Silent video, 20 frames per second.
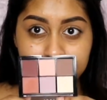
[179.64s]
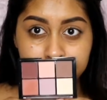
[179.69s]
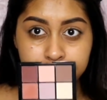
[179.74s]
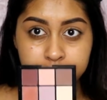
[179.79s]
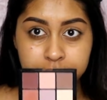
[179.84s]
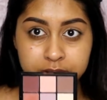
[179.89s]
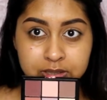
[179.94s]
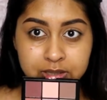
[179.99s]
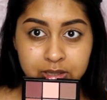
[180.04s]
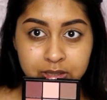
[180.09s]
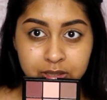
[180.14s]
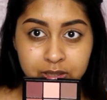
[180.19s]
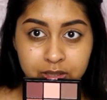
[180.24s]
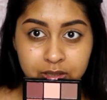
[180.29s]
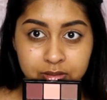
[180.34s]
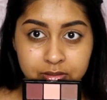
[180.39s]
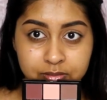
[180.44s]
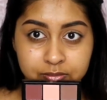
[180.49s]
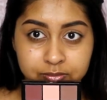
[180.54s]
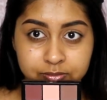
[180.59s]
It looks
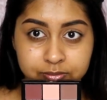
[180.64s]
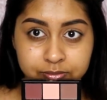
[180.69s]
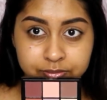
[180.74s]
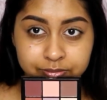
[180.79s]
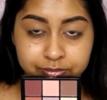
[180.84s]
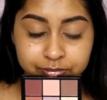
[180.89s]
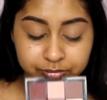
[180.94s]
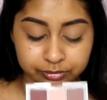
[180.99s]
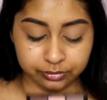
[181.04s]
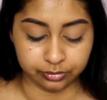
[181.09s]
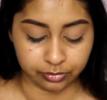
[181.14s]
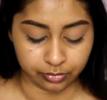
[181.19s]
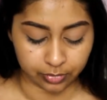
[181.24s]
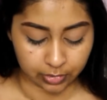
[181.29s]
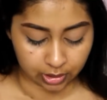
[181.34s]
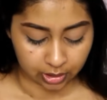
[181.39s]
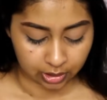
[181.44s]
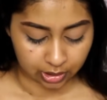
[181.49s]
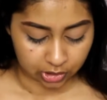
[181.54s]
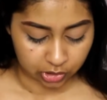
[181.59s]
stunning.
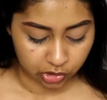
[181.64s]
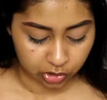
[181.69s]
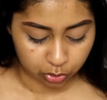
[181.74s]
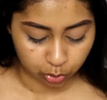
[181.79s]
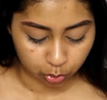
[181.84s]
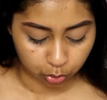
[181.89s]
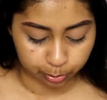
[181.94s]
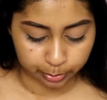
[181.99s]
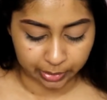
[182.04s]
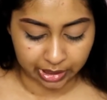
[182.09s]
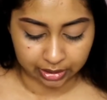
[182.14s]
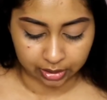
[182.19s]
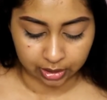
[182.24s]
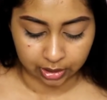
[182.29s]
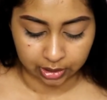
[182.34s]
It's just all matte